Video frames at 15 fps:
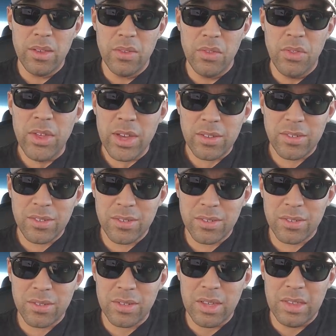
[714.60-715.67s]

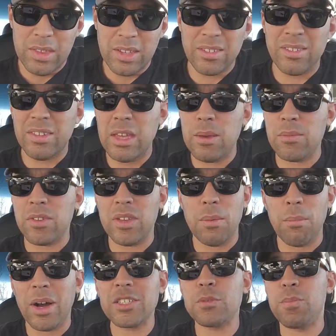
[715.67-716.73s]
this this seems it
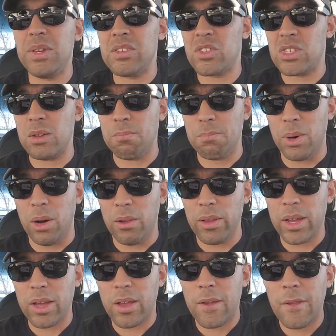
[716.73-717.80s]
must be
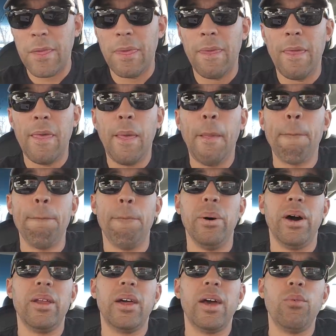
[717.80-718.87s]
symbolic,
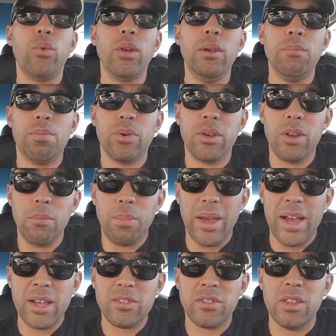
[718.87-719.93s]
but I wouldn't put it
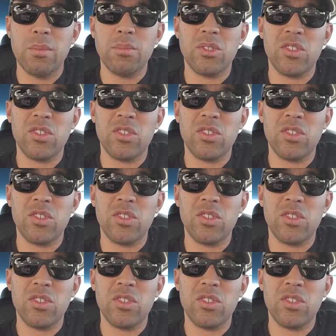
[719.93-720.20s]
past them